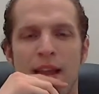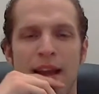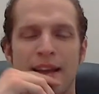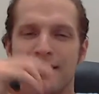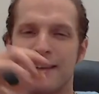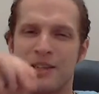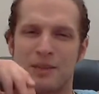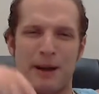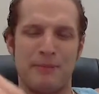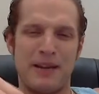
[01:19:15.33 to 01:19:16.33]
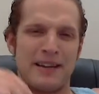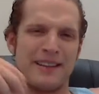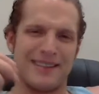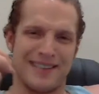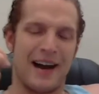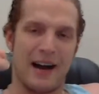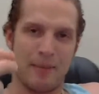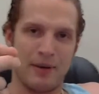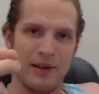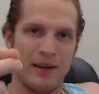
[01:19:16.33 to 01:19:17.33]
And it's not just about being in the
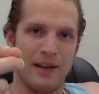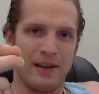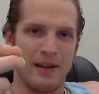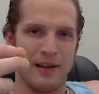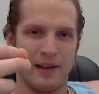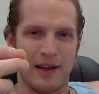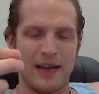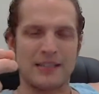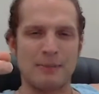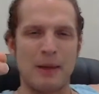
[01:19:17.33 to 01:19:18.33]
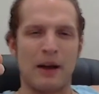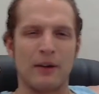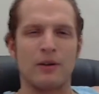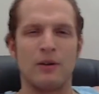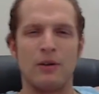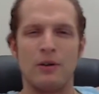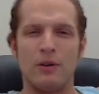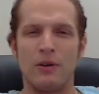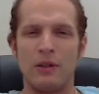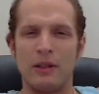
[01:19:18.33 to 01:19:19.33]
top. It's about
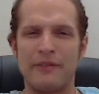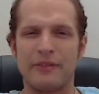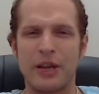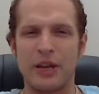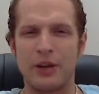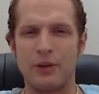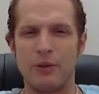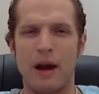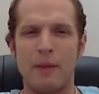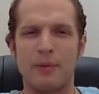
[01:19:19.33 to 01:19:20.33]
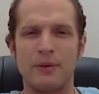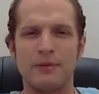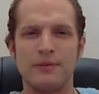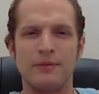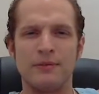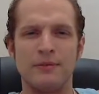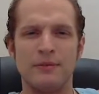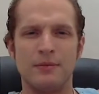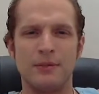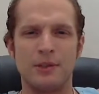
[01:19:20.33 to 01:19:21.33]
lifting you up
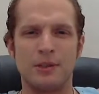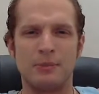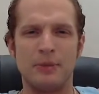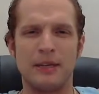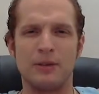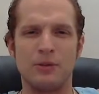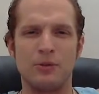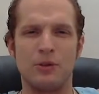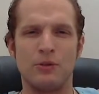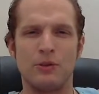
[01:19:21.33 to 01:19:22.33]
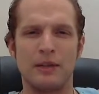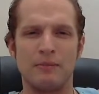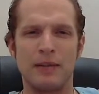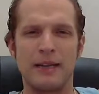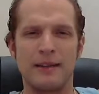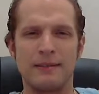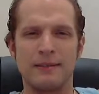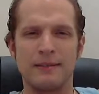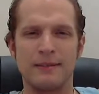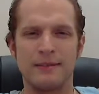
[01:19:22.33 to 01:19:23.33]
to being who you can be.
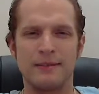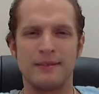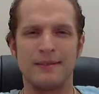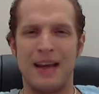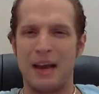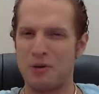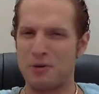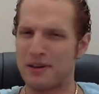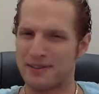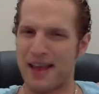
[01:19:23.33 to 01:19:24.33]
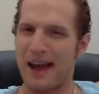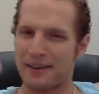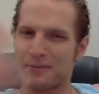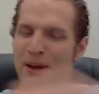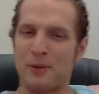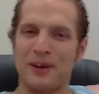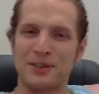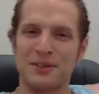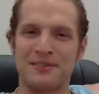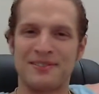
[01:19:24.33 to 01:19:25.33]
And who is that is my
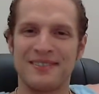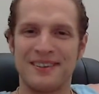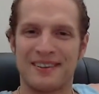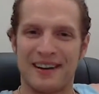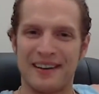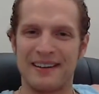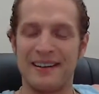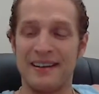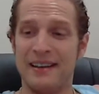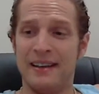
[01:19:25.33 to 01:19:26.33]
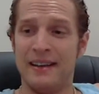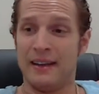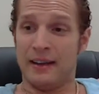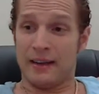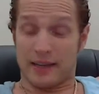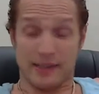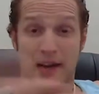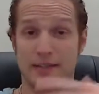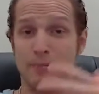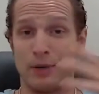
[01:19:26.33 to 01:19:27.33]
question, right? Because I
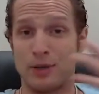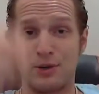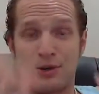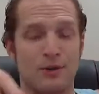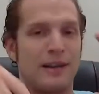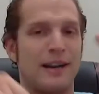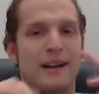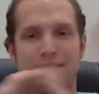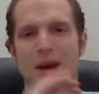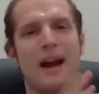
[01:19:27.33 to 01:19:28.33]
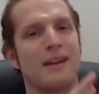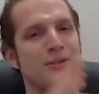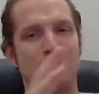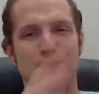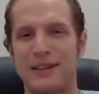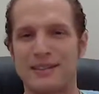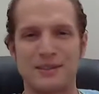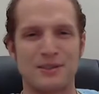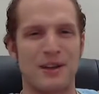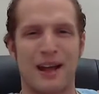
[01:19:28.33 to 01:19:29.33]
got some books you can read, I got some audios you can
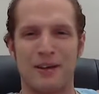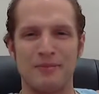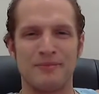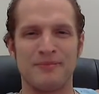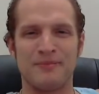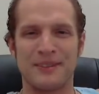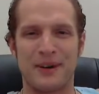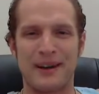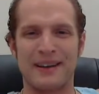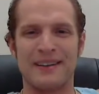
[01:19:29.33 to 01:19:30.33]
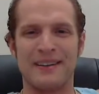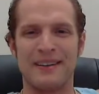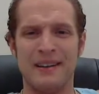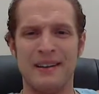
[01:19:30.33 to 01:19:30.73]
listen to help, right?